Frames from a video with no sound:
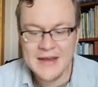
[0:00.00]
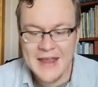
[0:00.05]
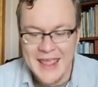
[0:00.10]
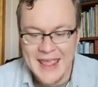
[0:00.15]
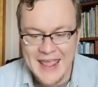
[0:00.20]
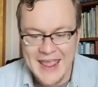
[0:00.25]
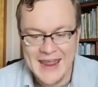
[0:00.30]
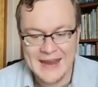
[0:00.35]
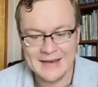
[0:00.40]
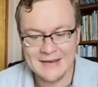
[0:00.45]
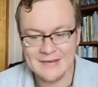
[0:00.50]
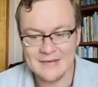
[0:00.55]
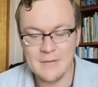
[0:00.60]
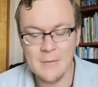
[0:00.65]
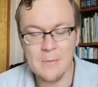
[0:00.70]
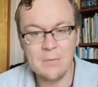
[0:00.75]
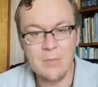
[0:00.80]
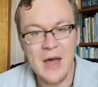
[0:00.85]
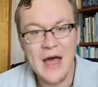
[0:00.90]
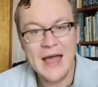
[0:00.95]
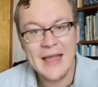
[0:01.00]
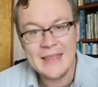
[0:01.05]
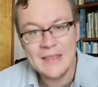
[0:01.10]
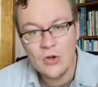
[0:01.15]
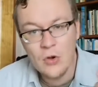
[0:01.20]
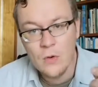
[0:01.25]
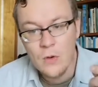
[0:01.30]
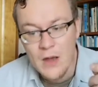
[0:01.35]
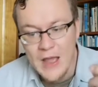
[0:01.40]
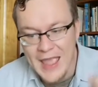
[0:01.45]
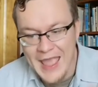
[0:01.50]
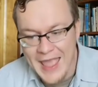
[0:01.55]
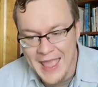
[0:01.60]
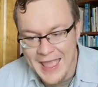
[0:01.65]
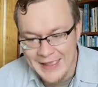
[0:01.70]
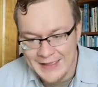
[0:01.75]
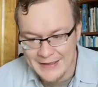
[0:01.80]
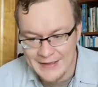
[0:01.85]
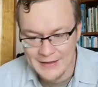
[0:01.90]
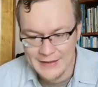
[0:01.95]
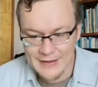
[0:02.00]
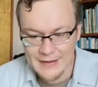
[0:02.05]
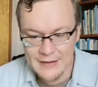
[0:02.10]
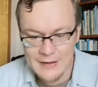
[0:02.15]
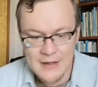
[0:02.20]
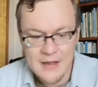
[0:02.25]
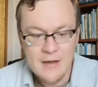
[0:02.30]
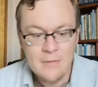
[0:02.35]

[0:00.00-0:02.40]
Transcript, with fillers: an end by your anger,